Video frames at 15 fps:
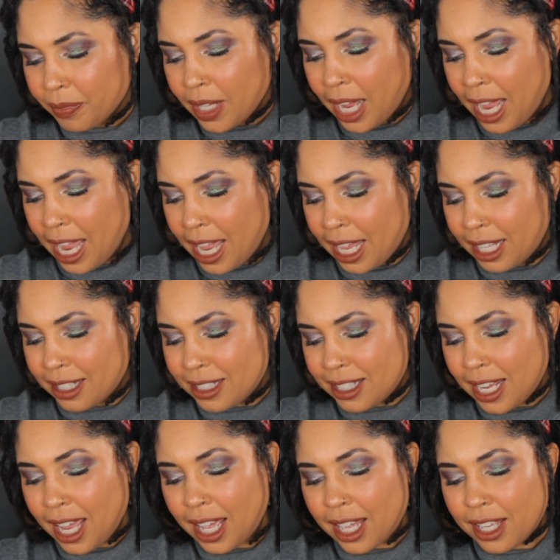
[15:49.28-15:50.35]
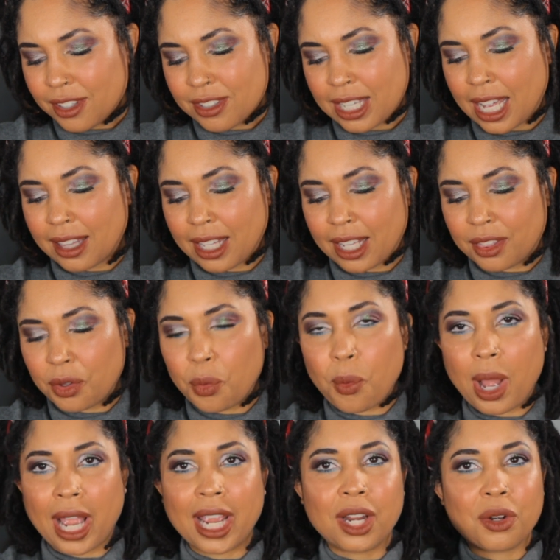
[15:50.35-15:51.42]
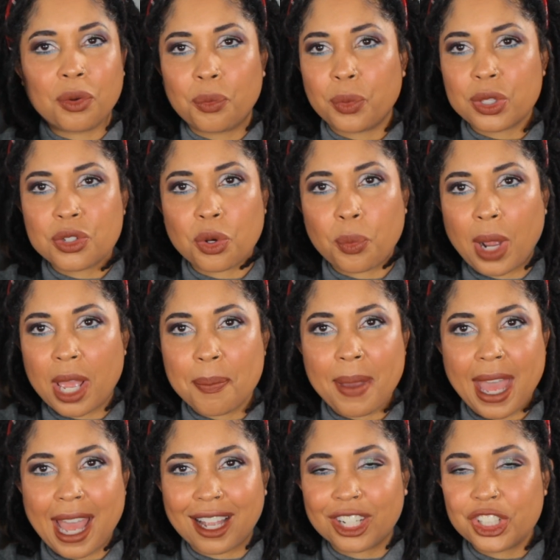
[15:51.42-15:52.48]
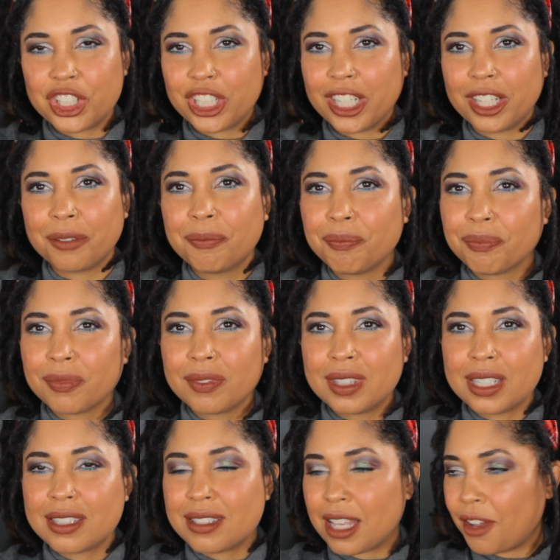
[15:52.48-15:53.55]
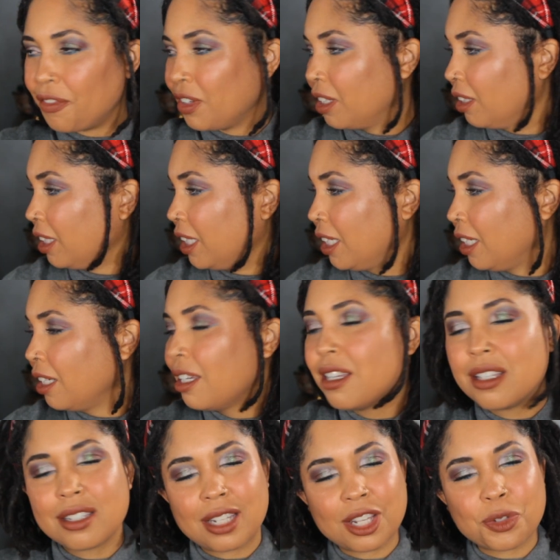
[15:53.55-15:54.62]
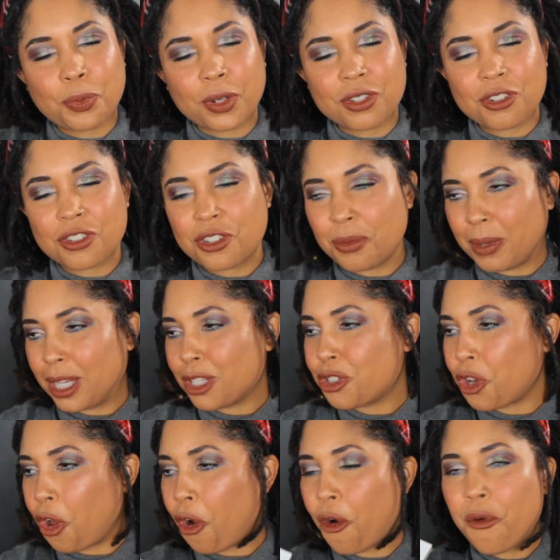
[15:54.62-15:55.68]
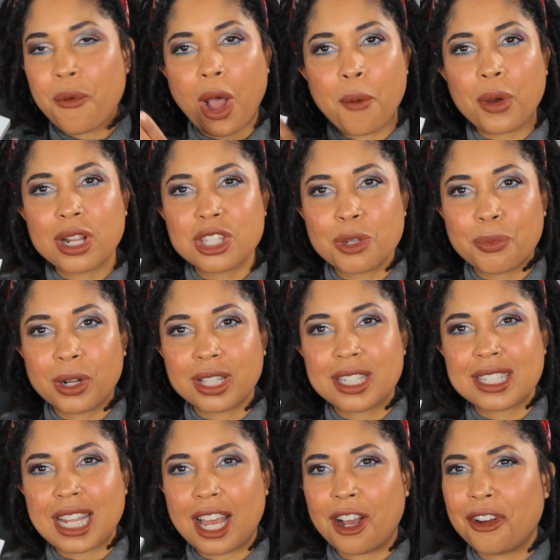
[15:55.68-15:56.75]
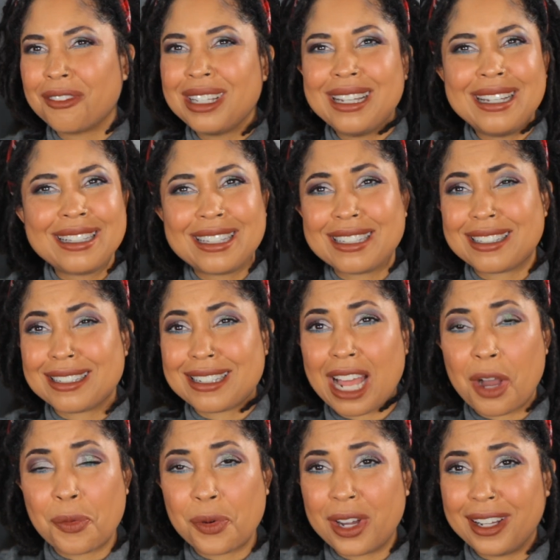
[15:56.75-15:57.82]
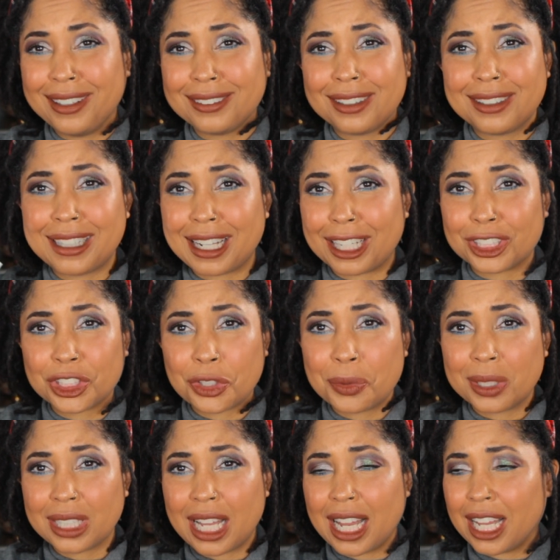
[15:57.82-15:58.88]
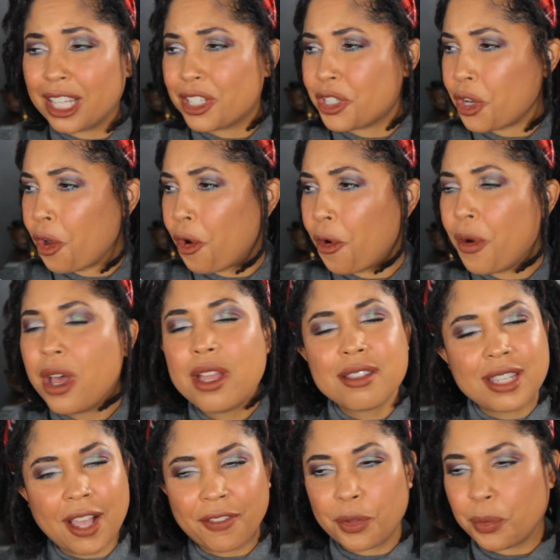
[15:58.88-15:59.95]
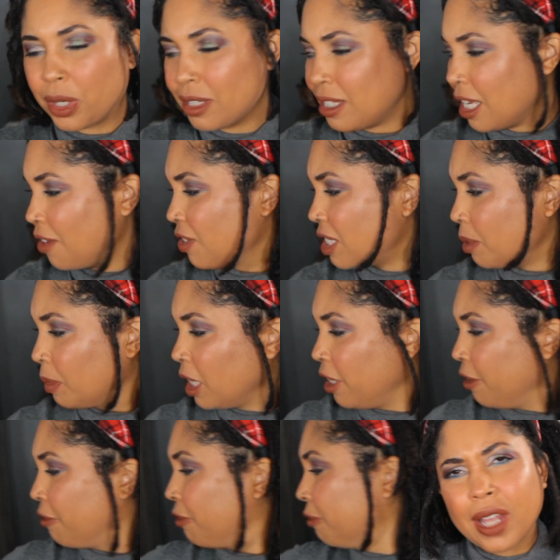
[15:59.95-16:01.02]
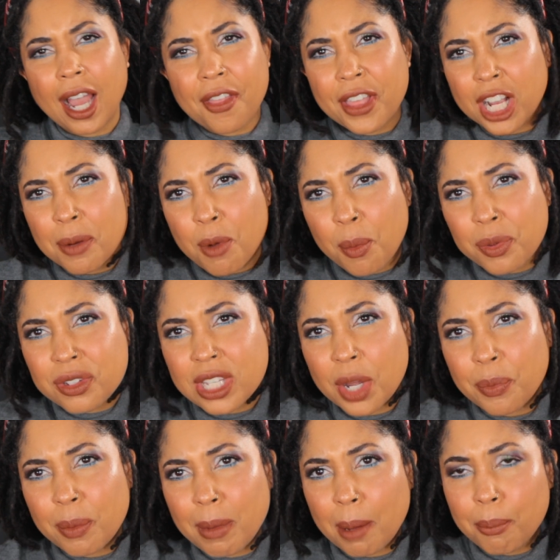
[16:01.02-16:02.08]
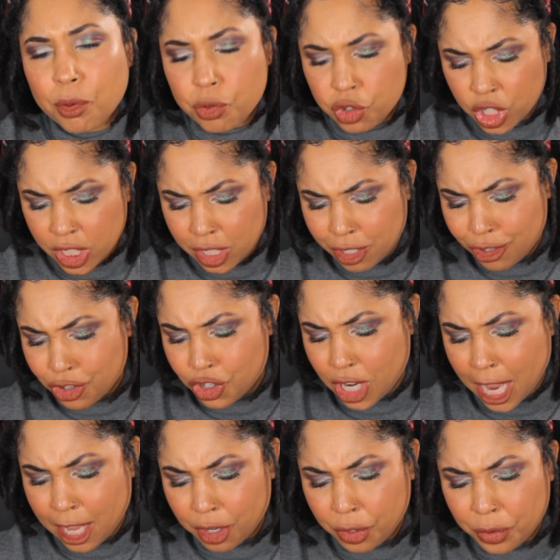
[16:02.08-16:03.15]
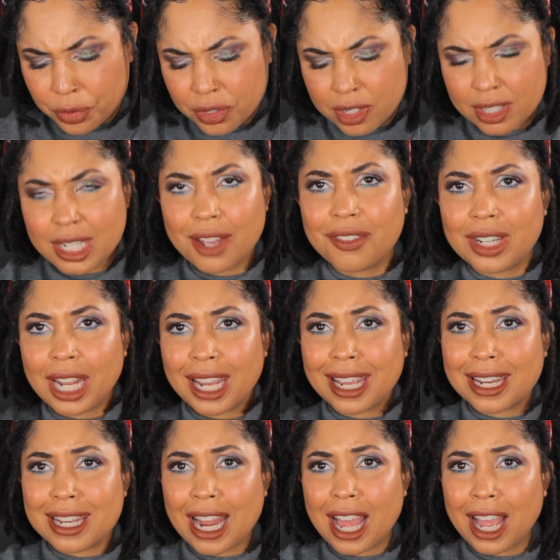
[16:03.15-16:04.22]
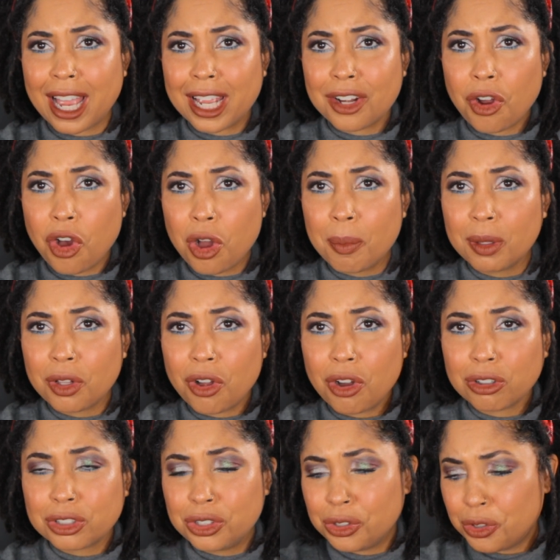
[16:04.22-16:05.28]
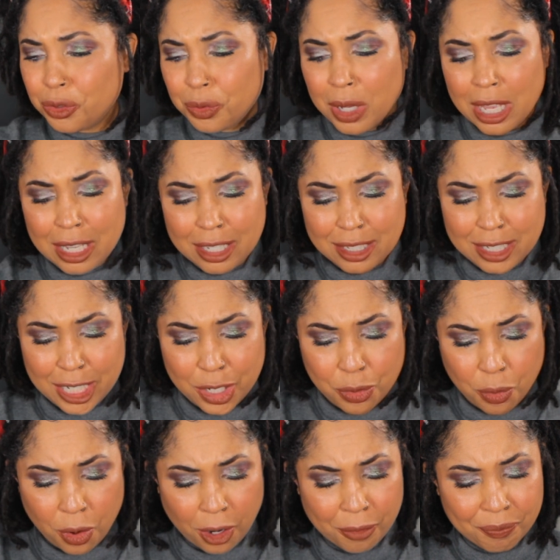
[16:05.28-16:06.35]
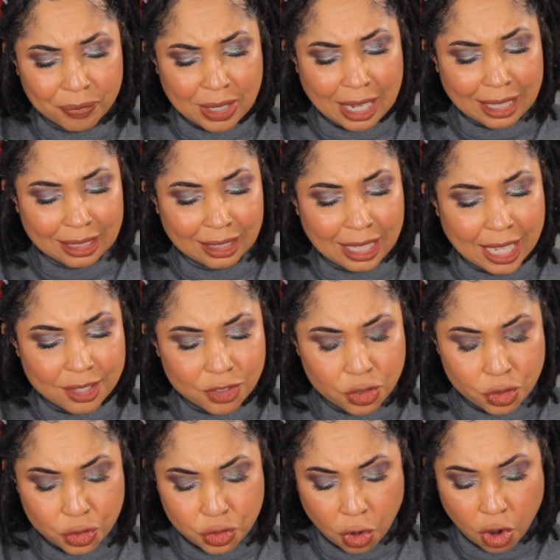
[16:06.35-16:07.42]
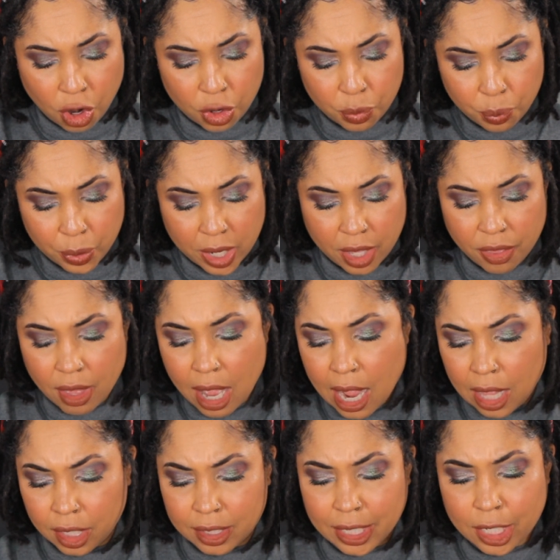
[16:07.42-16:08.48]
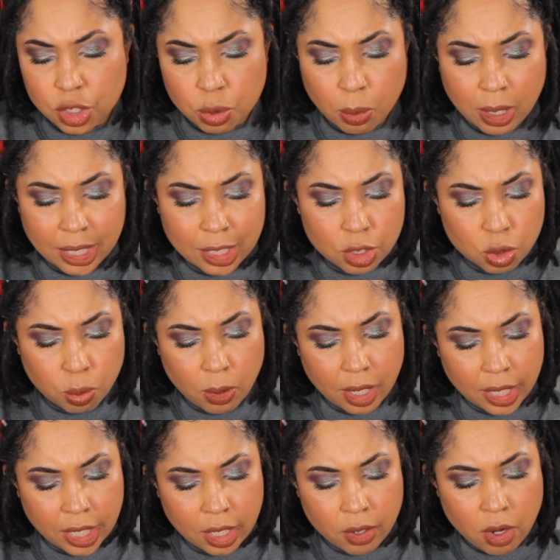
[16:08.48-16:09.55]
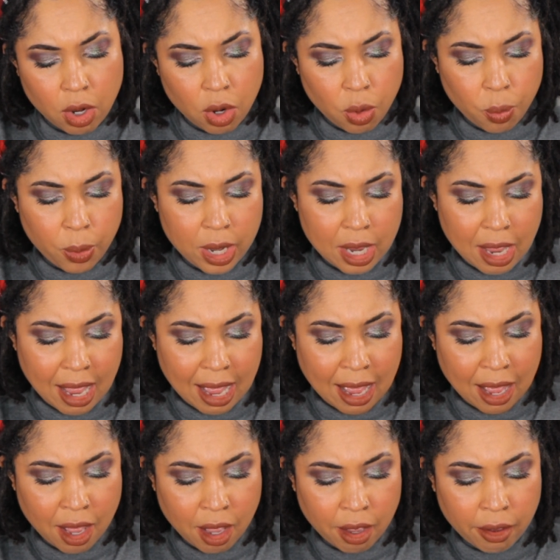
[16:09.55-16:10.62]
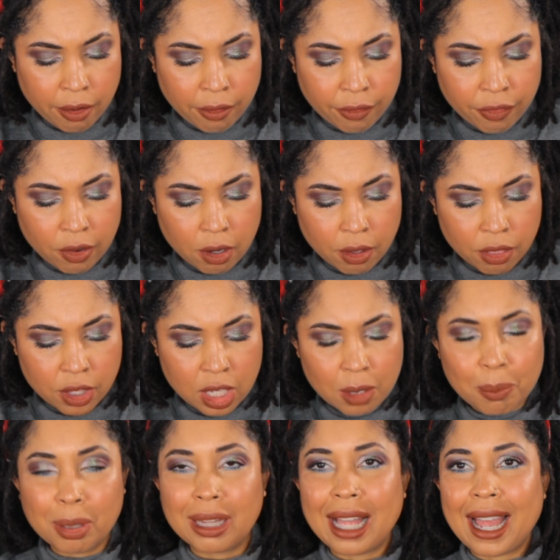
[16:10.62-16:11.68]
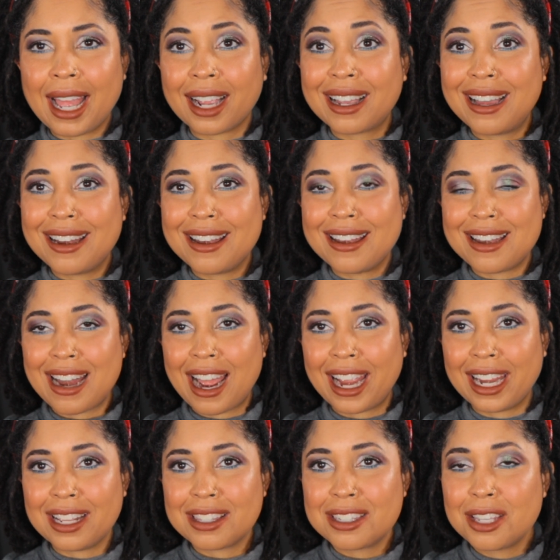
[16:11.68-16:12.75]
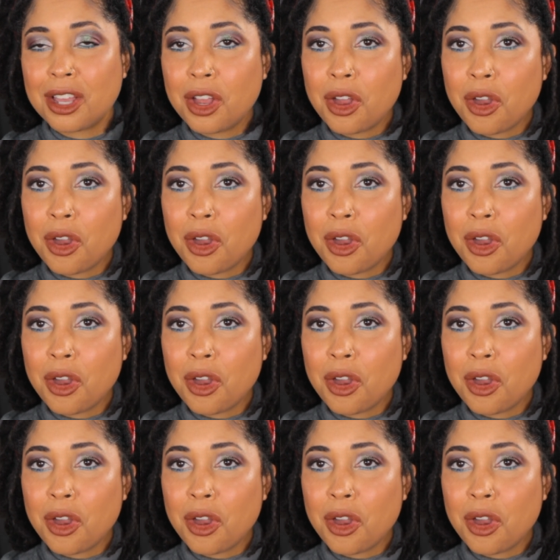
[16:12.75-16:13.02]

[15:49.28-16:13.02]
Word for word: And yeah, it's got like the white winter white packaging. This definitely says winter to me, so I wanted to bring this out. This is not one that I show a lot, so definitely wanted to give it some love. I think I'm almost done with my bougie shadows. Seven, eight, and nine all belong to Dior. Let's start with holiday twenty twenty. We have the Black Night